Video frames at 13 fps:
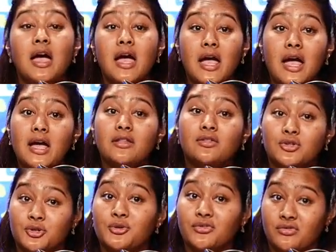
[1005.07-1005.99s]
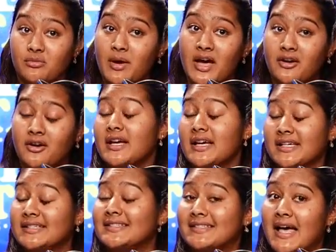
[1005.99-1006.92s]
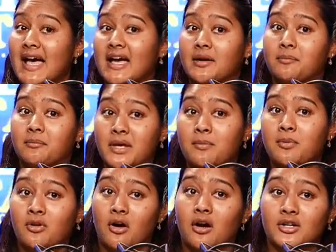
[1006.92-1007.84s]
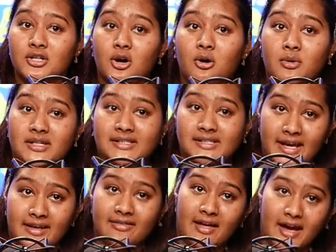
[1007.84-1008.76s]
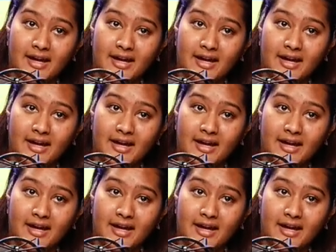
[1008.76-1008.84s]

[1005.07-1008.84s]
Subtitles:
And the truth of the matter is that people aren't always like that.